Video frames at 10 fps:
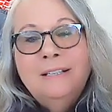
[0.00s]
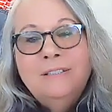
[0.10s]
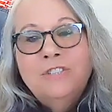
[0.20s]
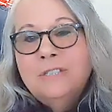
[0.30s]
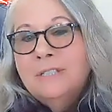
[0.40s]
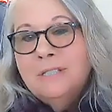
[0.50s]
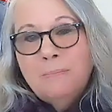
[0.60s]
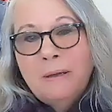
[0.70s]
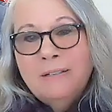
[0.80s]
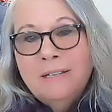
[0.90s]
just
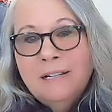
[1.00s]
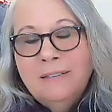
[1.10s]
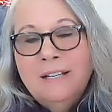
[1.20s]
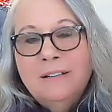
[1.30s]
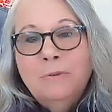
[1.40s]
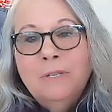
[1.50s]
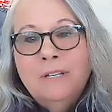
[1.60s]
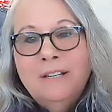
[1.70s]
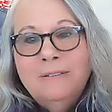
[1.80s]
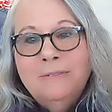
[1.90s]
expanded on that when
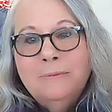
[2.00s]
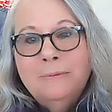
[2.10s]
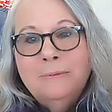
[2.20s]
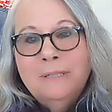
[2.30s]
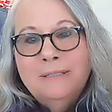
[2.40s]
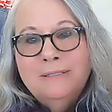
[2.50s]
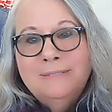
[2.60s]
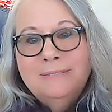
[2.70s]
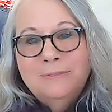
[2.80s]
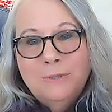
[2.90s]
I uh,
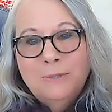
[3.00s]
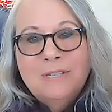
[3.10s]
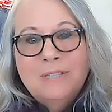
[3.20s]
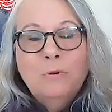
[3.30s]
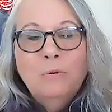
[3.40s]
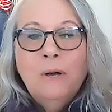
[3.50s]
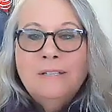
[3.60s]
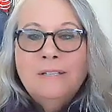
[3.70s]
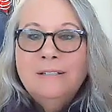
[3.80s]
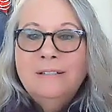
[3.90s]
was in
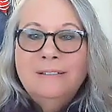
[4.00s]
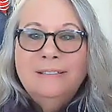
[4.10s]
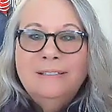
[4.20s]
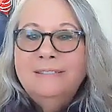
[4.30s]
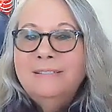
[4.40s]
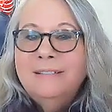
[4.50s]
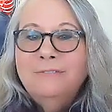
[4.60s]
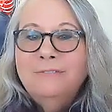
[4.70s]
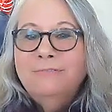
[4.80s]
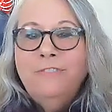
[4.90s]
Rwanda and
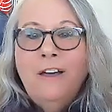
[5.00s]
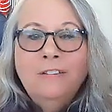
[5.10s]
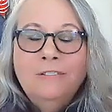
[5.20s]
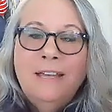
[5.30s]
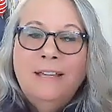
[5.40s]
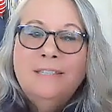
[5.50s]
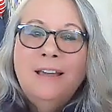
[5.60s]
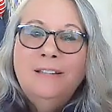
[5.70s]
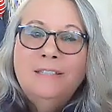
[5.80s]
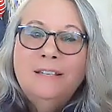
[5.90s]
have followed that
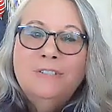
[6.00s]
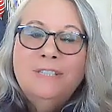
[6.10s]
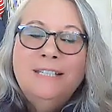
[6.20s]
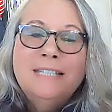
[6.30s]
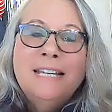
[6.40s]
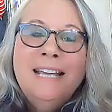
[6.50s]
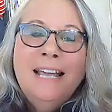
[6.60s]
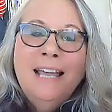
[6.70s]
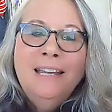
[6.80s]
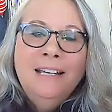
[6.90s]
science ever since.
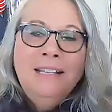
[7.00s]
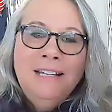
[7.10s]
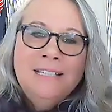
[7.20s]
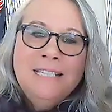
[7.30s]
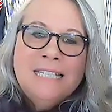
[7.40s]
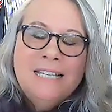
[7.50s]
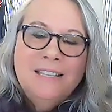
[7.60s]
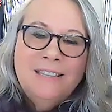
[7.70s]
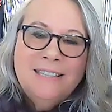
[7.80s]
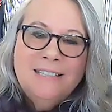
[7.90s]
And I like to say
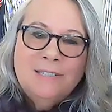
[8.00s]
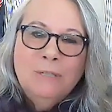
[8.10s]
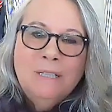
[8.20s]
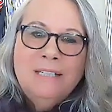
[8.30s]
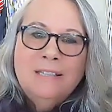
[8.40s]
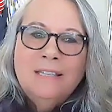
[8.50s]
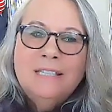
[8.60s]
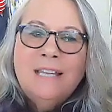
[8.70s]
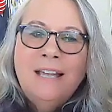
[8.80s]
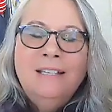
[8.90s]
that it's really the
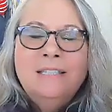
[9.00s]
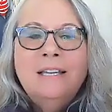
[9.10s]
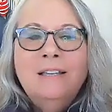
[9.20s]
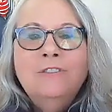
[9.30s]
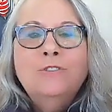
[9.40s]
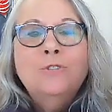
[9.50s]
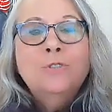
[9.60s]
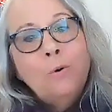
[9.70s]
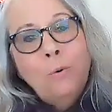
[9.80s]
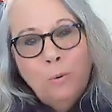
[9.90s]
science and the
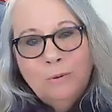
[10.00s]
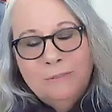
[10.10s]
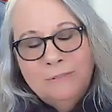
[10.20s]
soul